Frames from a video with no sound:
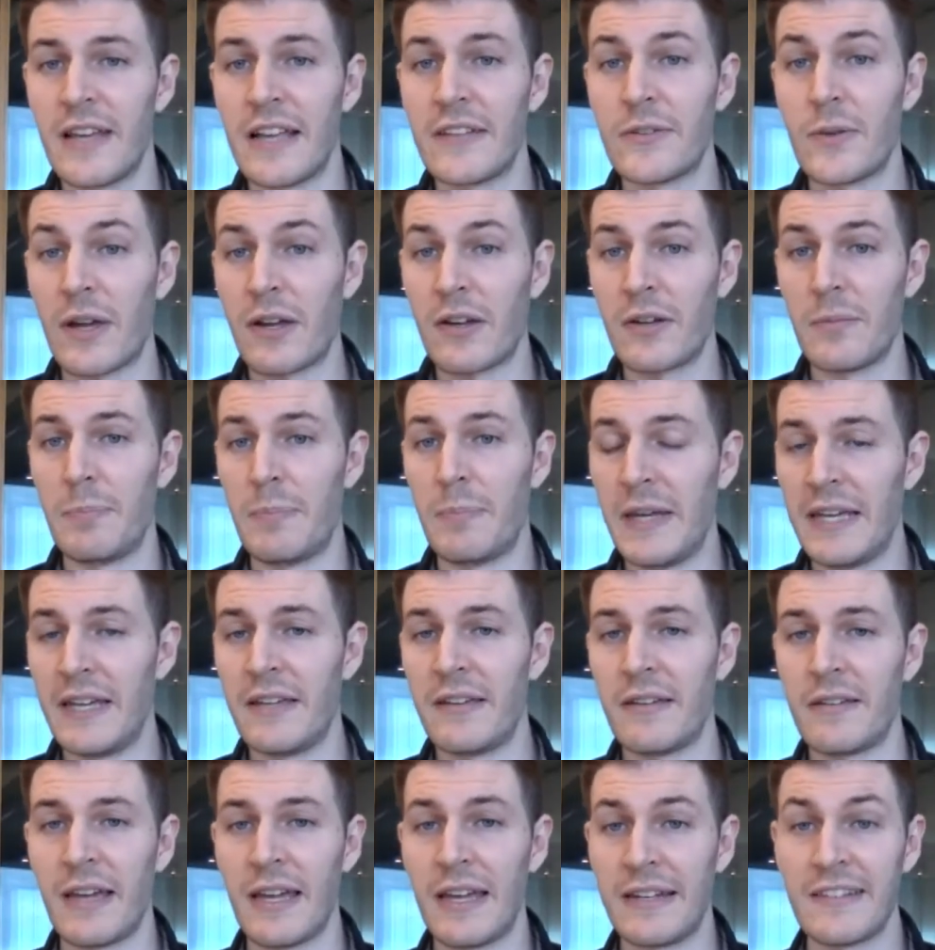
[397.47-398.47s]
And so I could
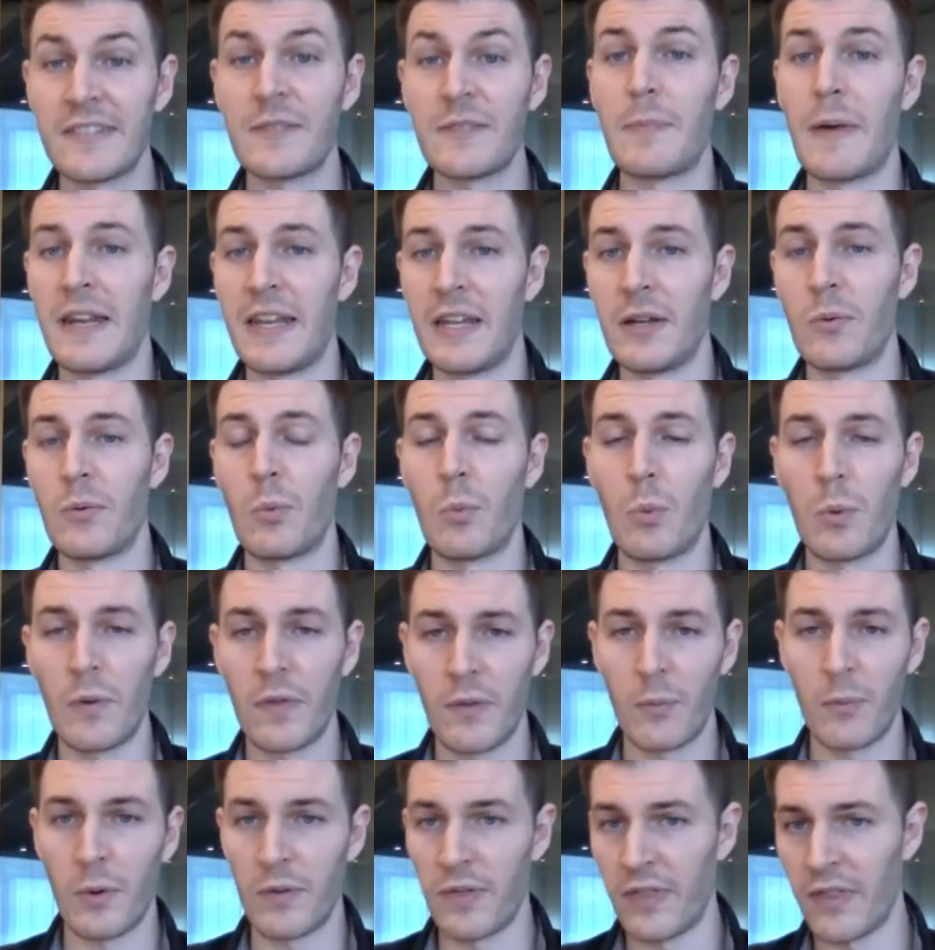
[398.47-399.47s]
be anticipating
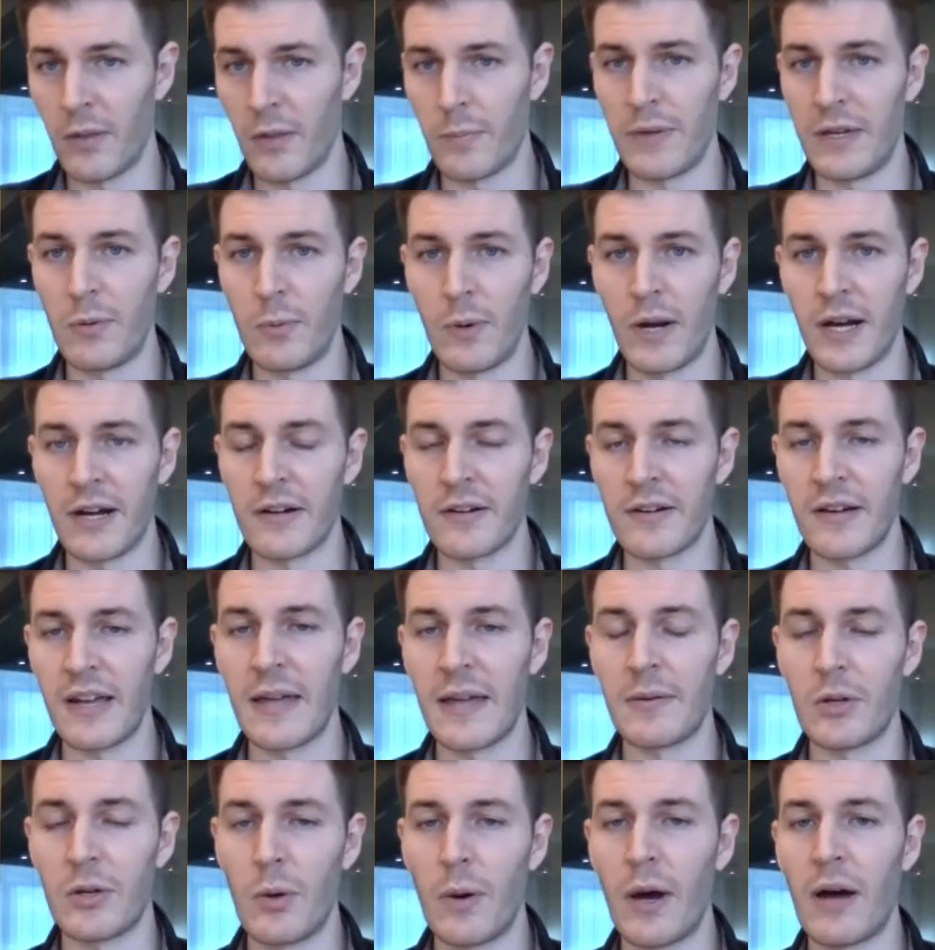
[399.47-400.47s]
when they'll be where
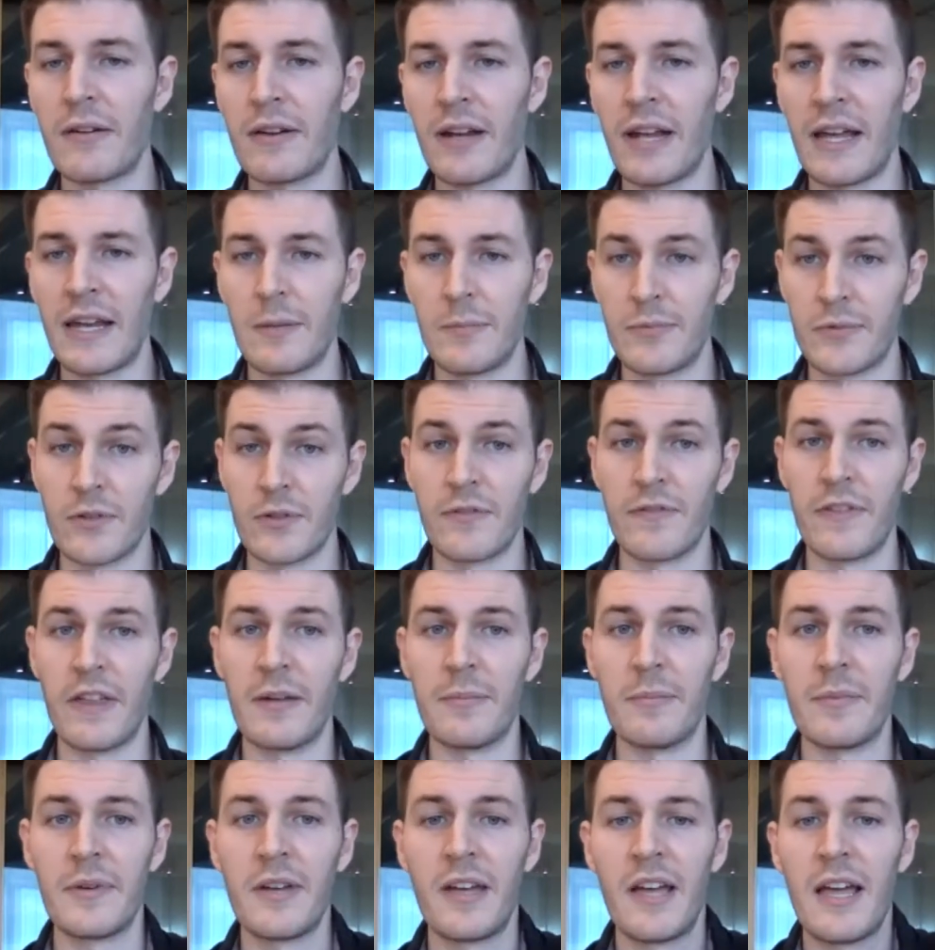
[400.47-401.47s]
and go out and observe
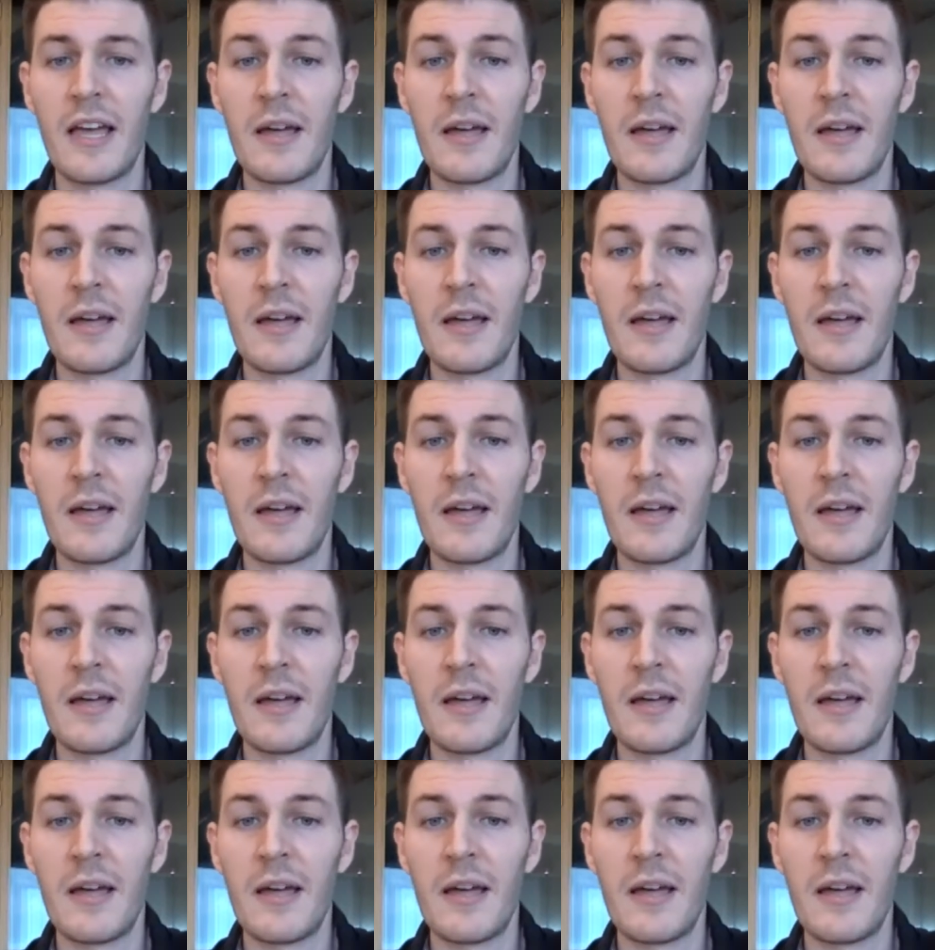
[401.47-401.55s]
them